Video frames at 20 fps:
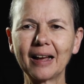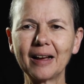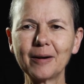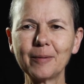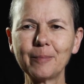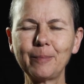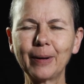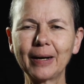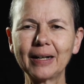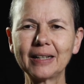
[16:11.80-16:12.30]

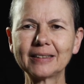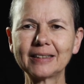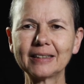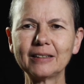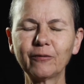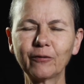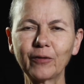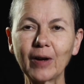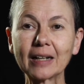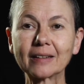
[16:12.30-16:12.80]
But in
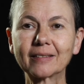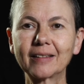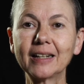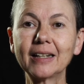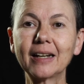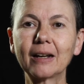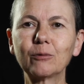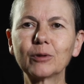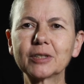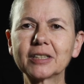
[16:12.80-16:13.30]
fact, then
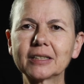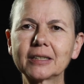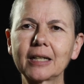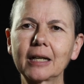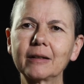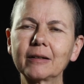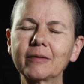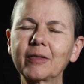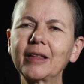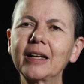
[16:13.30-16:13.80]
I was
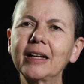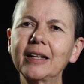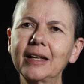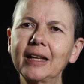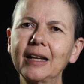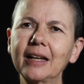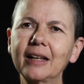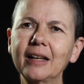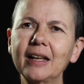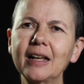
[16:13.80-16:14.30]

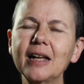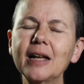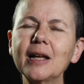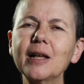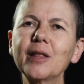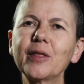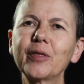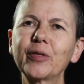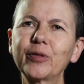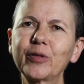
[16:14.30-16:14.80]
thinking,
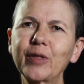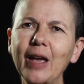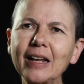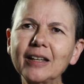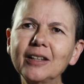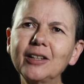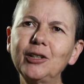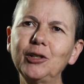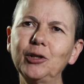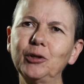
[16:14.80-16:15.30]

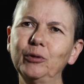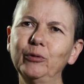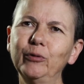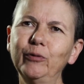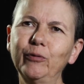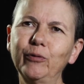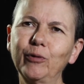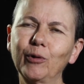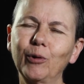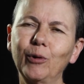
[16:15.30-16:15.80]
thank you
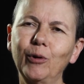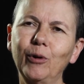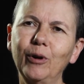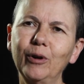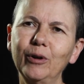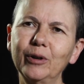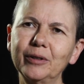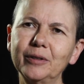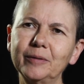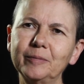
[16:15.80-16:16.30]
for